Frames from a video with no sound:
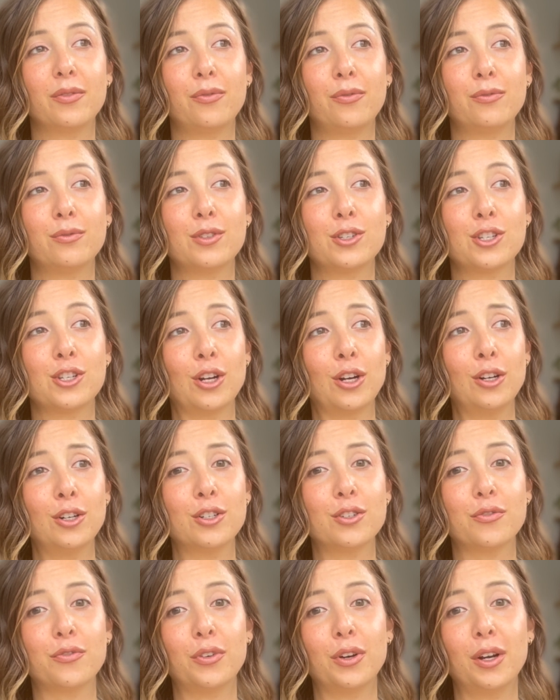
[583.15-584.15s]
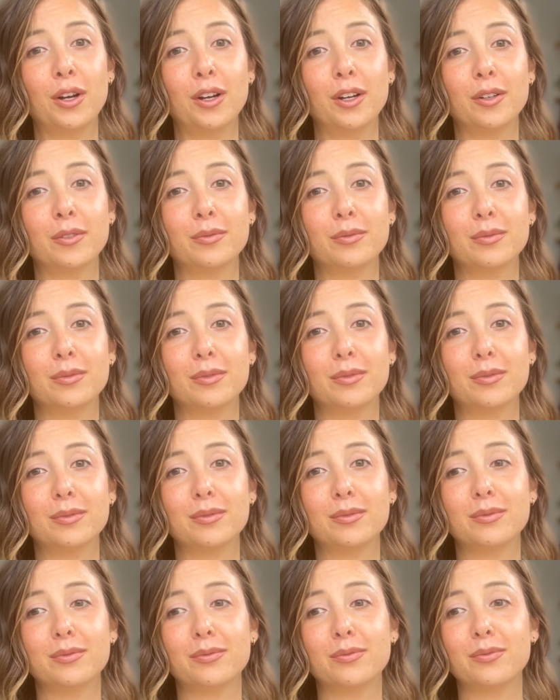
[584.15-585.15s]
search for
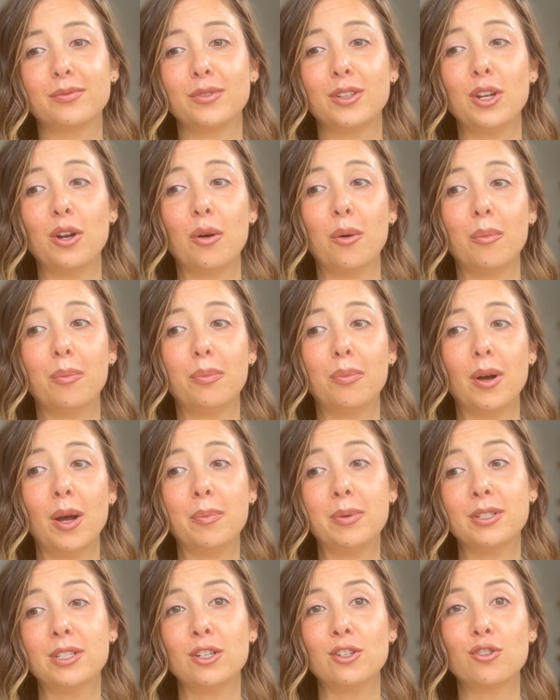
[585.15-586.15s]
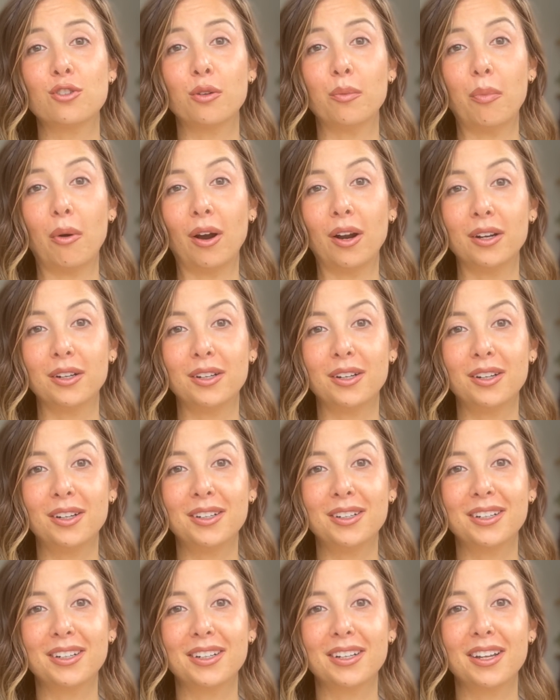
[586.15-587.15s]
a potential
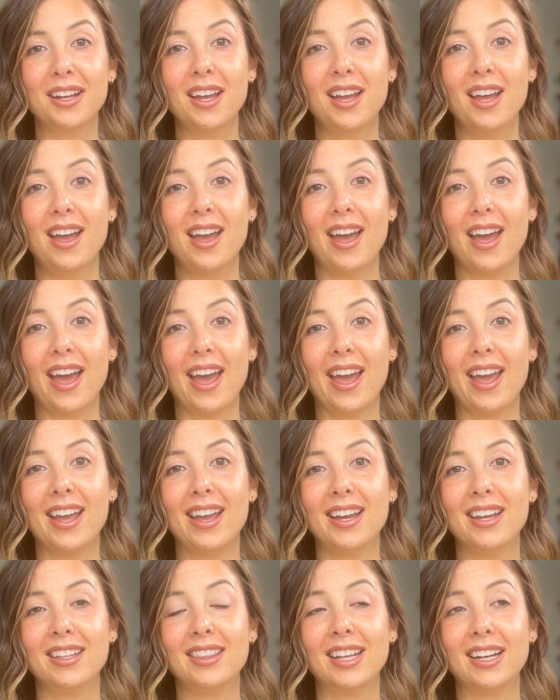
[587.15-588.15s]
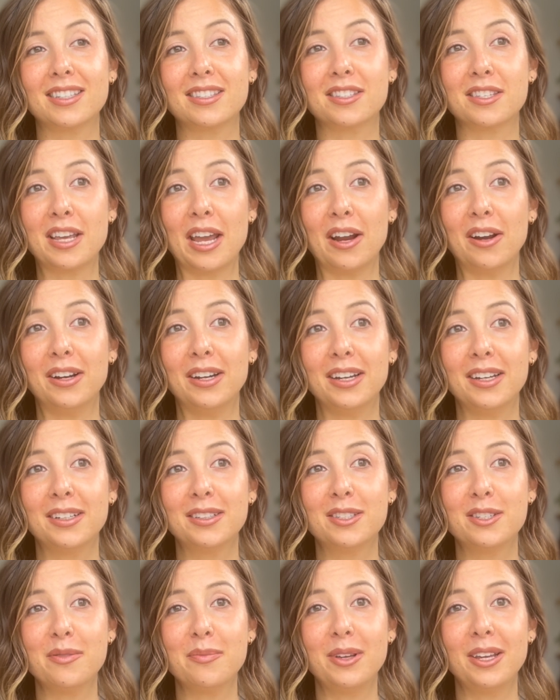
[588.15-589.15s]
partner. And that's scary
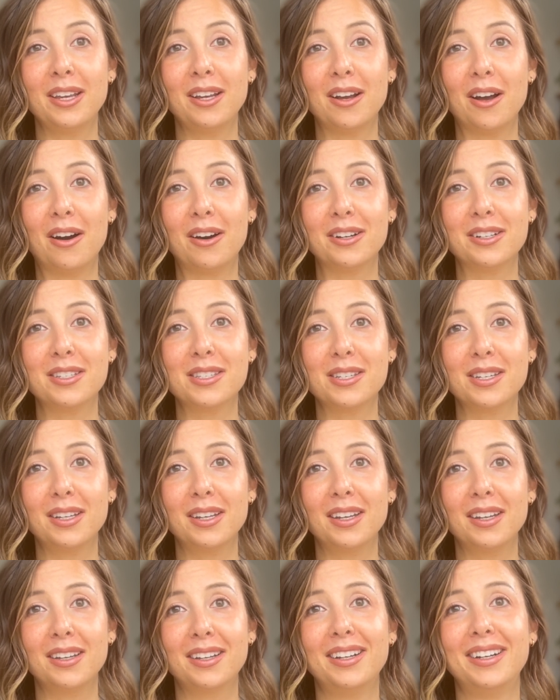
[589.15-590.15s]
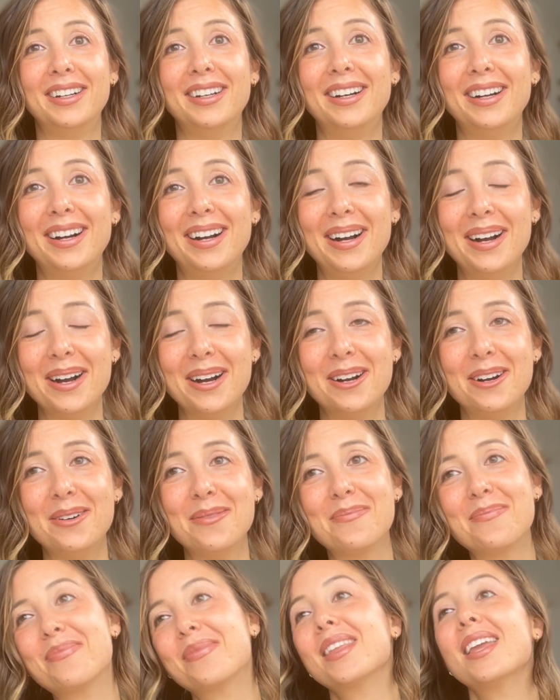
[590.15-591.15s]
to me, honestly.
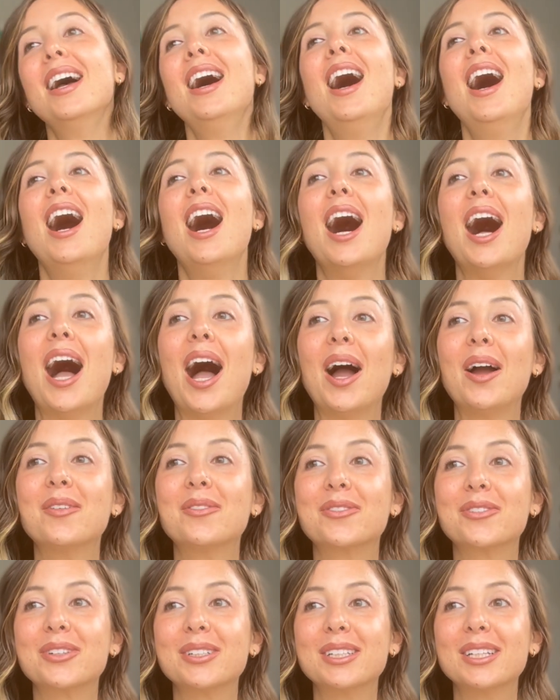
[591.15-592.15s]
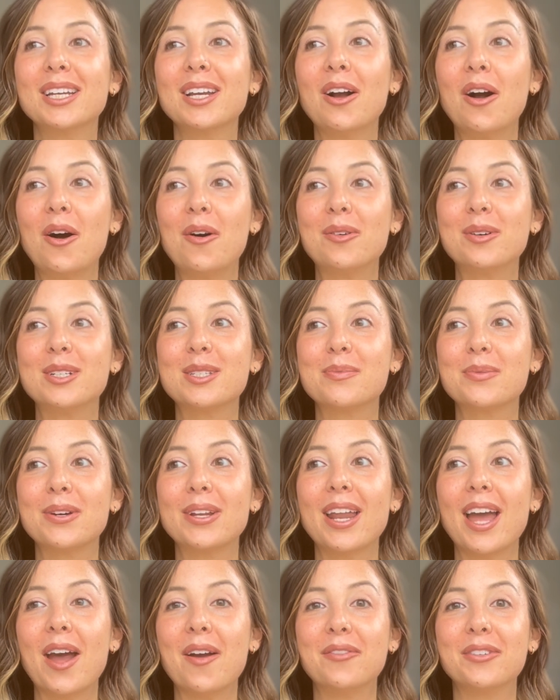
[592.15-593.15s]
I've really always put
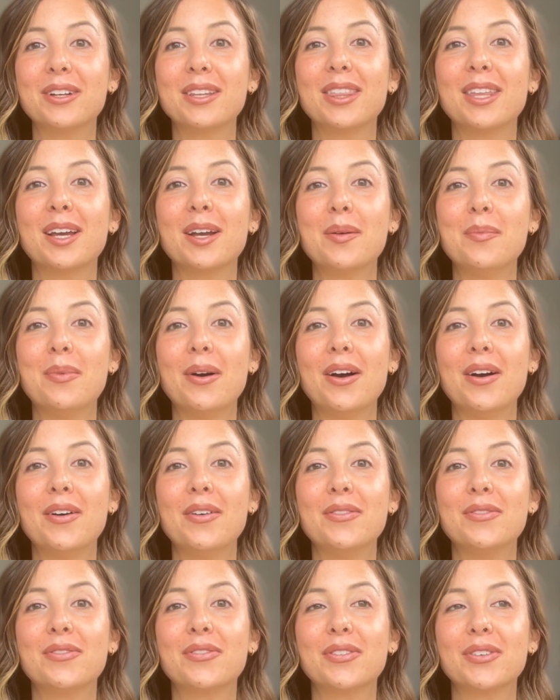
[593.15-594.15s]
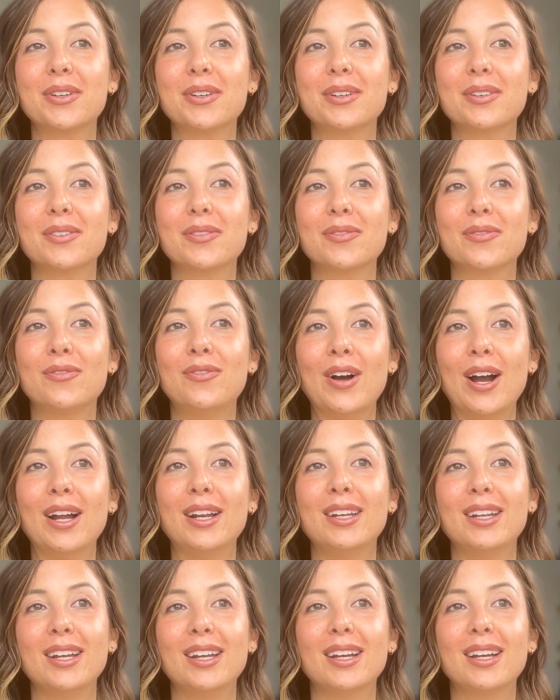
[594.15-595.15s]
everything above
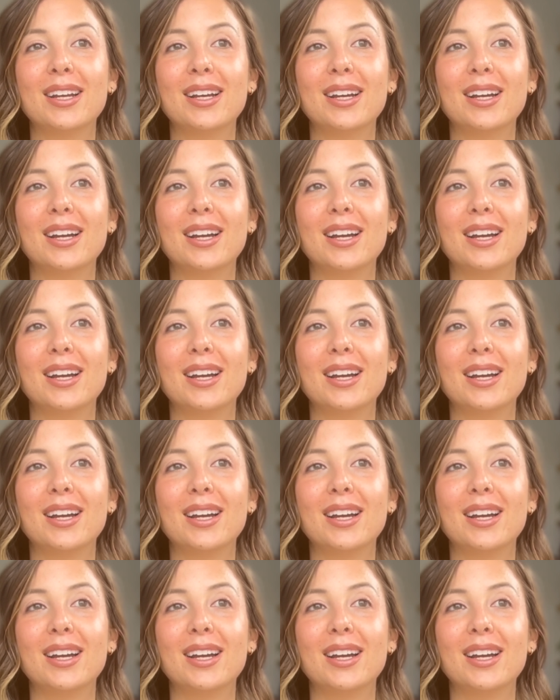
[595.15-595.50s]
finding